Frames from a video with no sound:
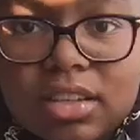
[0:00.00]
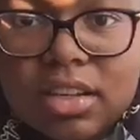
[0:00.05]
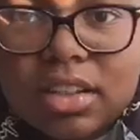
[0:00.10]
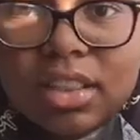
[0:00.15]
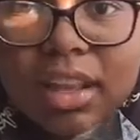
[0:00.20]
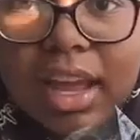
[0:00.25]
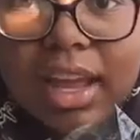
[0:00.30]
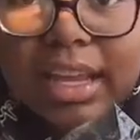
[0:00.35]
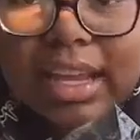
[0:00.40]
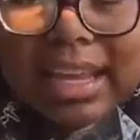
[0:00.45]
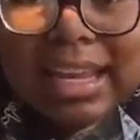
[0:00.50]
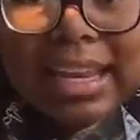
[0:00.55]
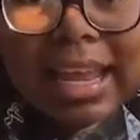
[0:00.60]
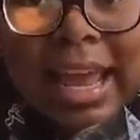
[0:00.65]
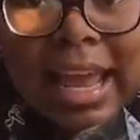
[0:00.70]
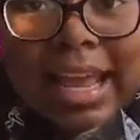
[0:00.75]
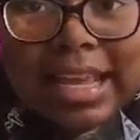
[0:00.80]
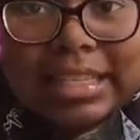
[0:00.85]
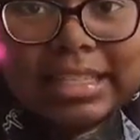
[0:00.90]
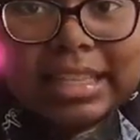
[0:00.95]
look like it
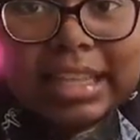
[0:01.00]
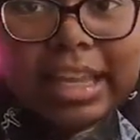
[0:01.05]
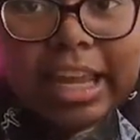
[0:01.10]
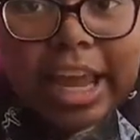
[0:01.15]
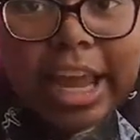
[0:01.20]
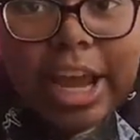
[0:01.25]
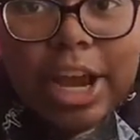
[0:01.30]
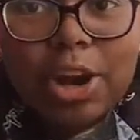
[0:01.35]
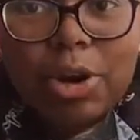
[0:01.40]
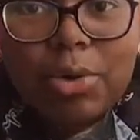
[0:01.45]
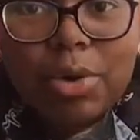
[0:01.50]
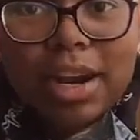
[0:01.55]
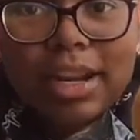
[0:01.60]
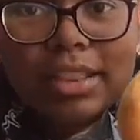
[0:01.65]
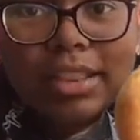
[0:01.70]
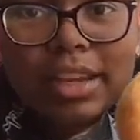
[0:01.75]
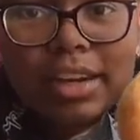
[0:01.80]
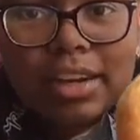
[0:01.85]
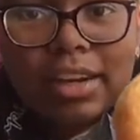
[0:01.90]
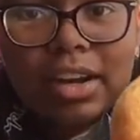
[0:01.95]
has the L right
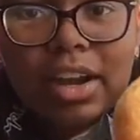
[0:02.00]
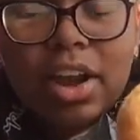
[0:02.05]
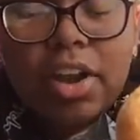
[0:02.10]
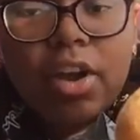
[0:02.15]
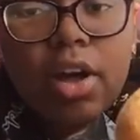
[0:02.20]
there.